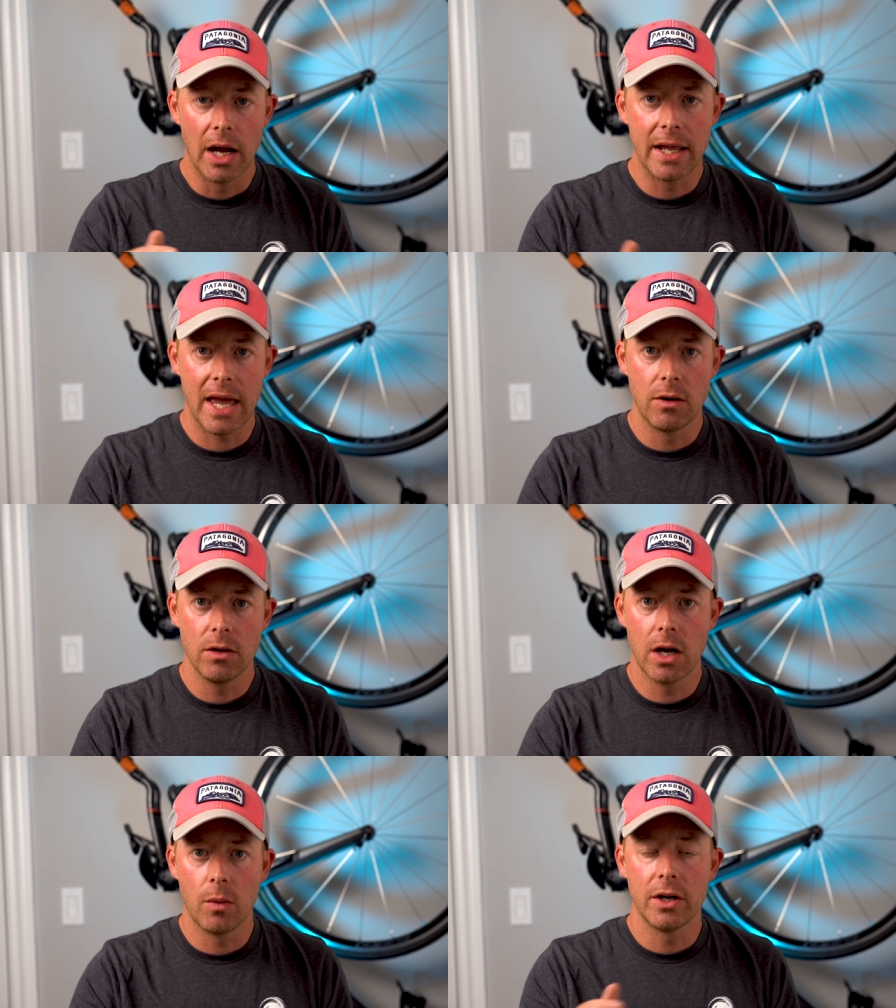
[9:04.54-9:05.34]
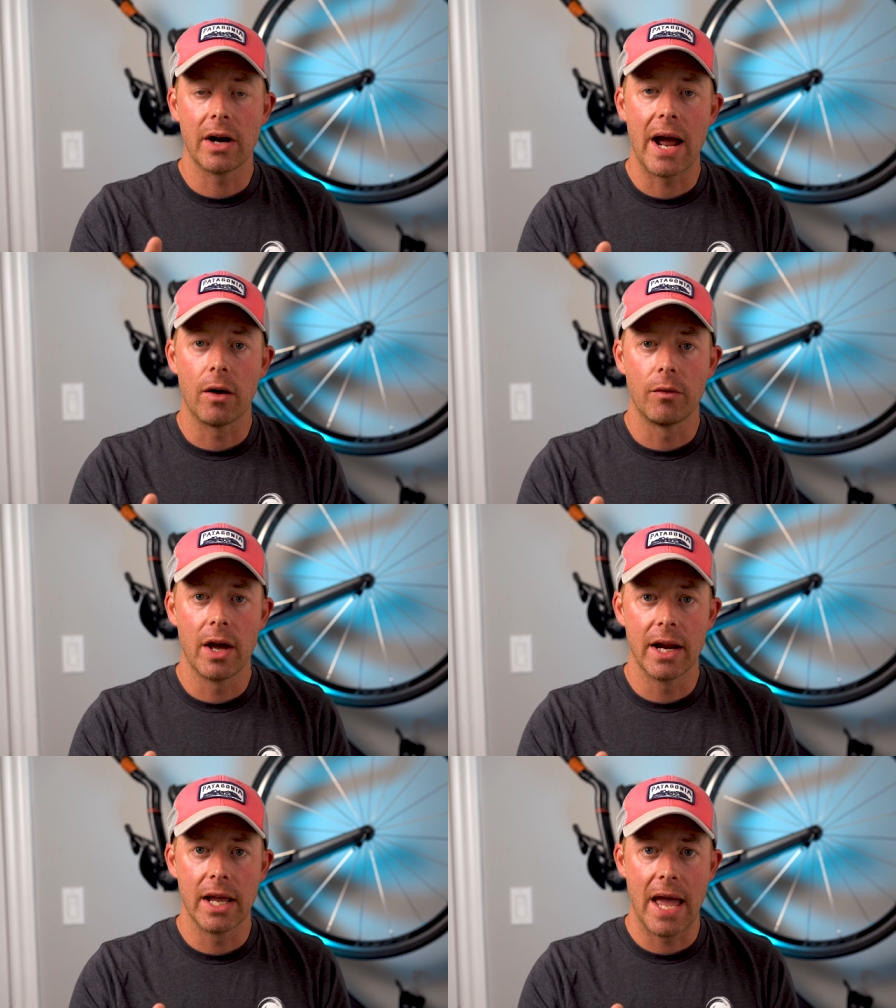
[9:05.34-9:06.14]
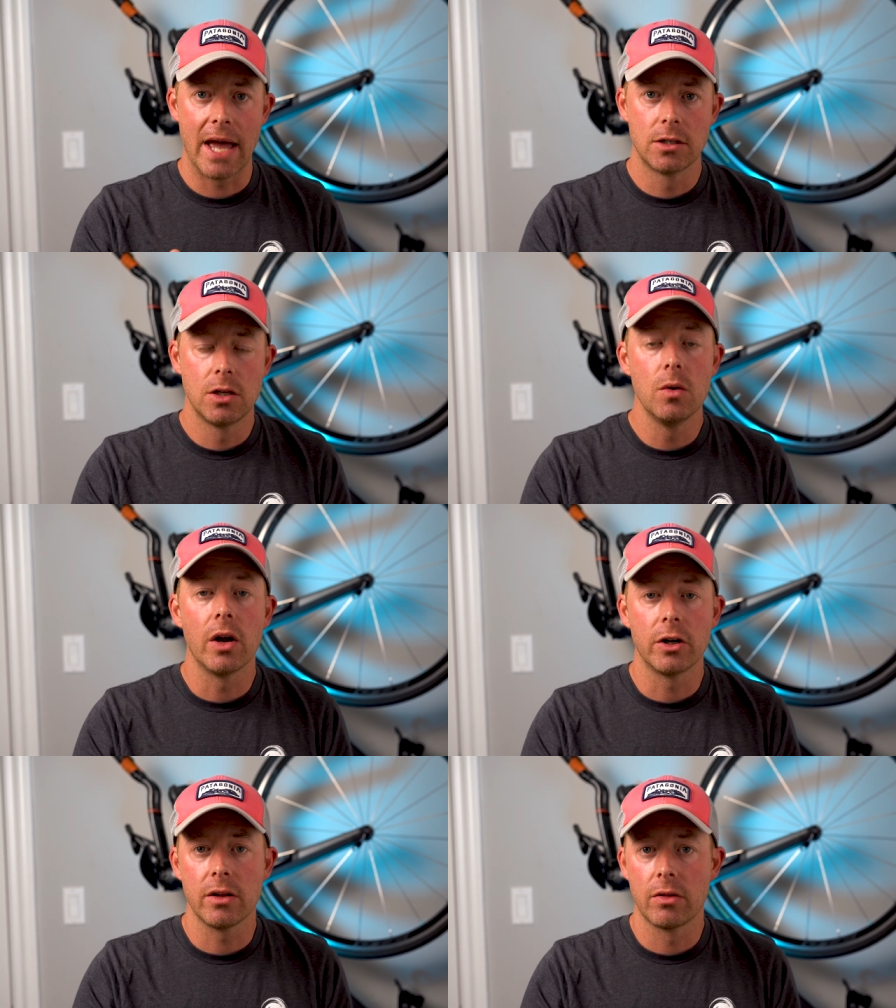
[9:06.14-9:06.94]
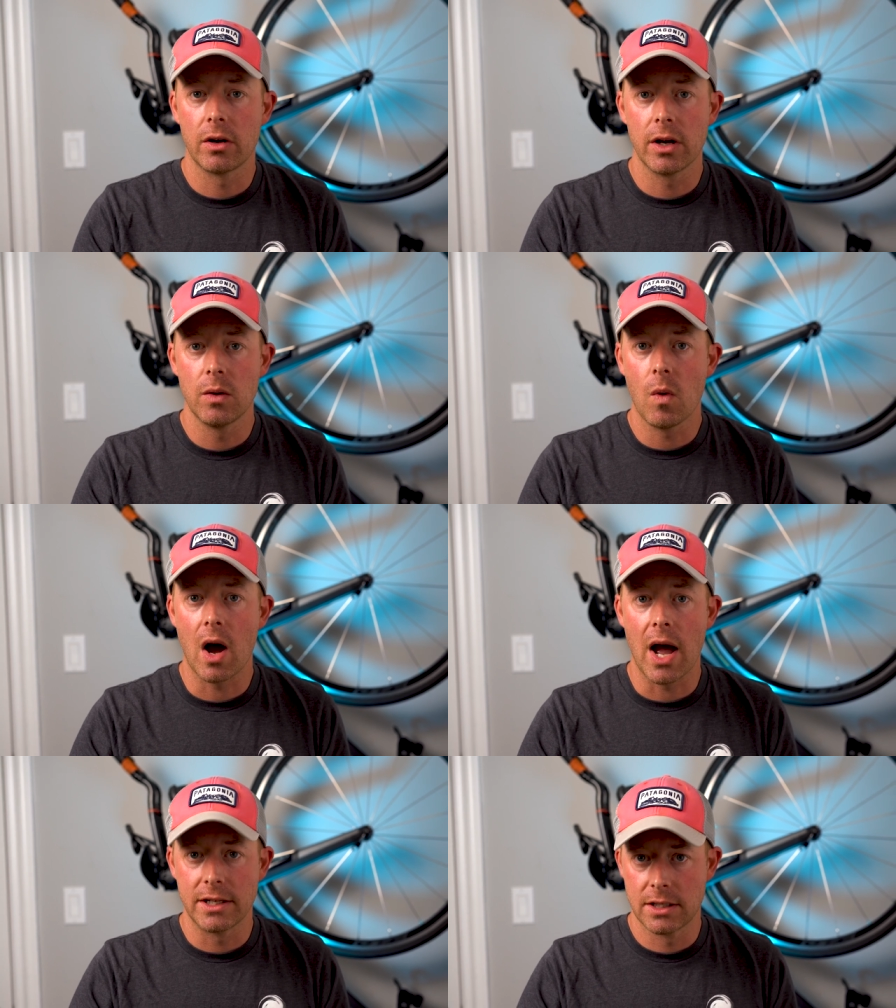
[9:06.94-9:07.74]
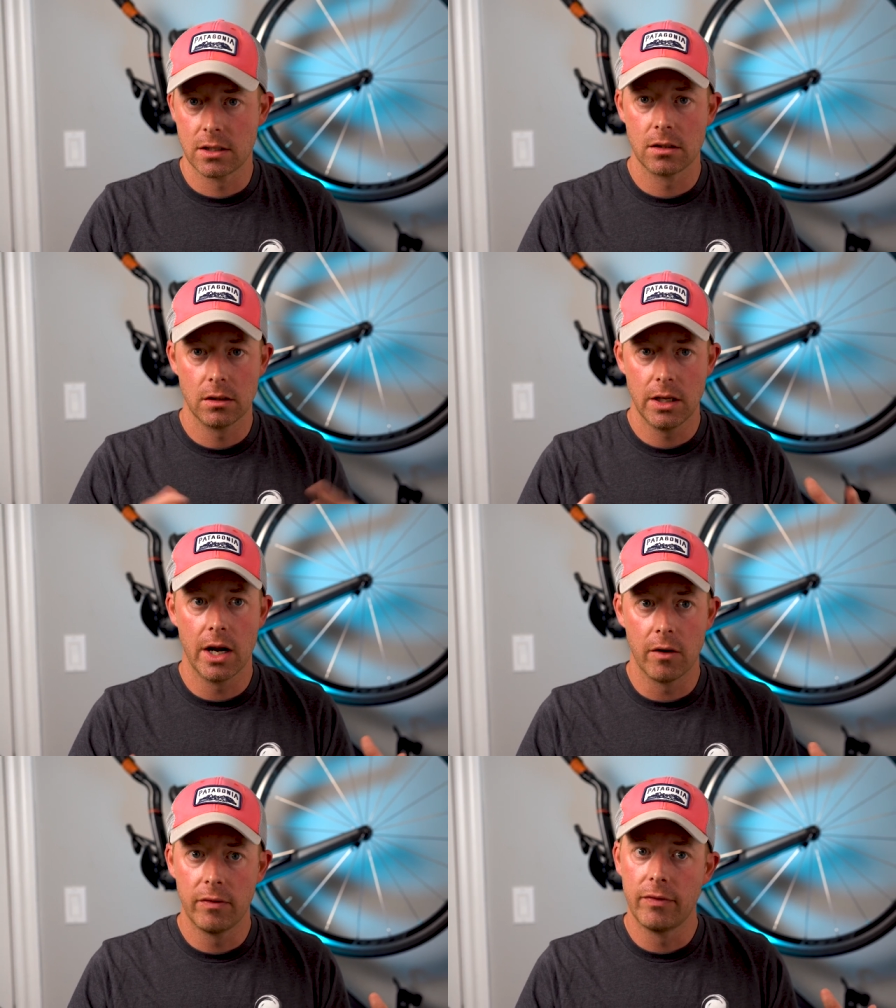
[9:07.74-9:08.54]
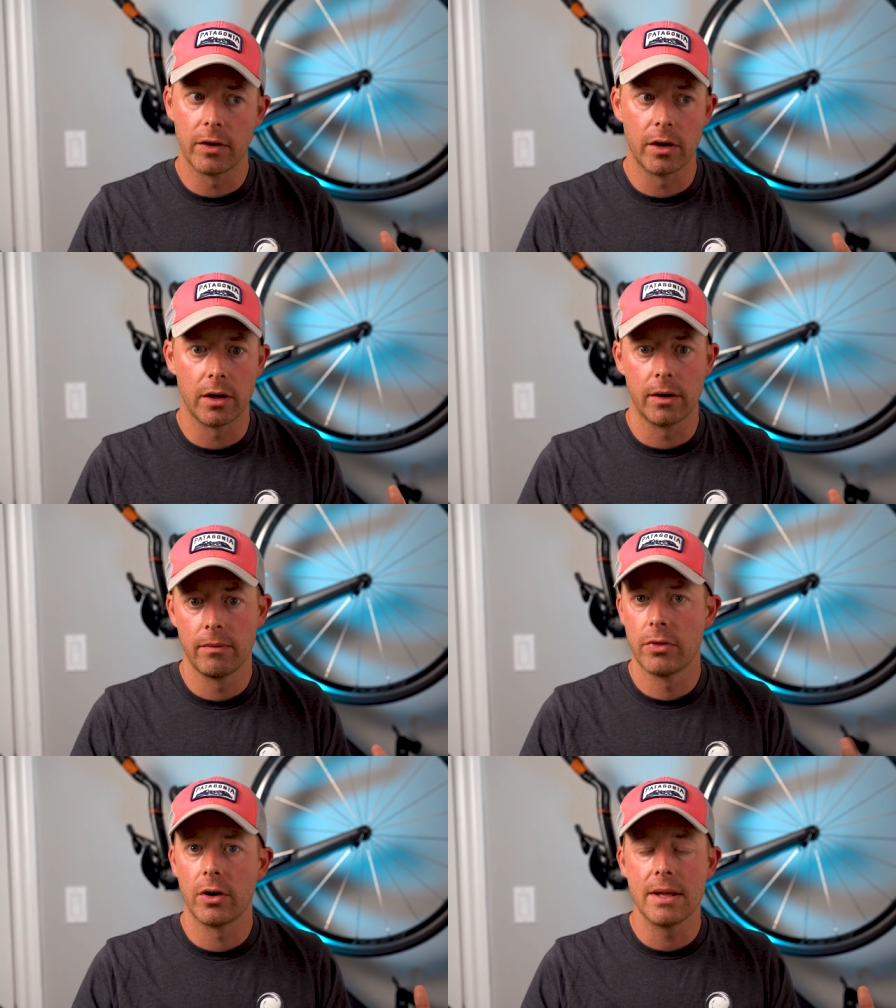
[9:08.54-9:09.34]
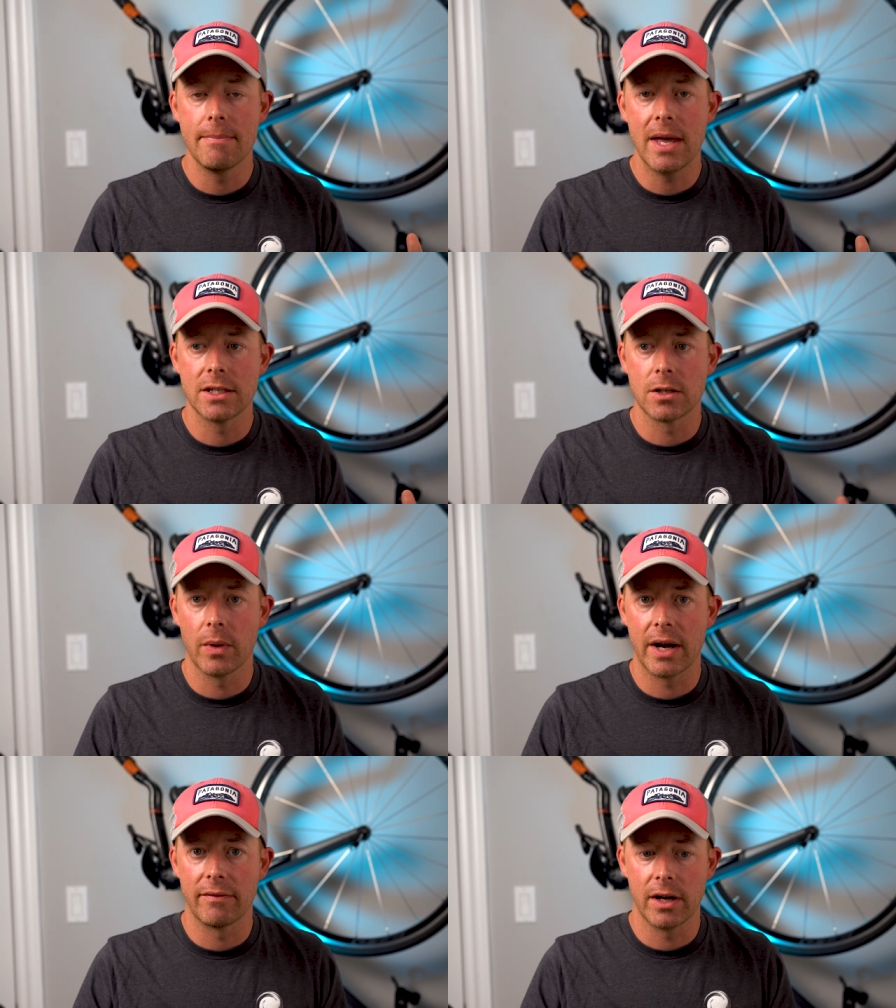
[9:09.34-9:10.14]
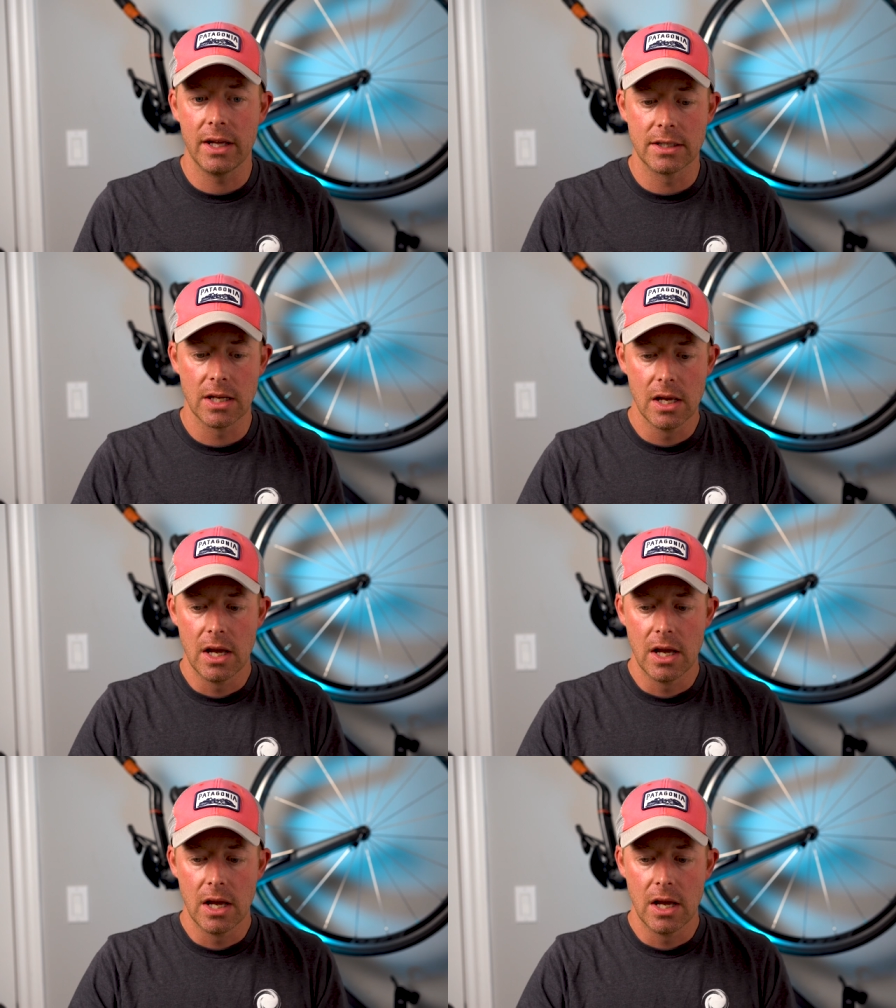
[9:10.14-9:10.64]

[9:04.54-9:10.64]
again, you know, when you're out running at 230 watts, you know, for 30 minutes or whatever it is,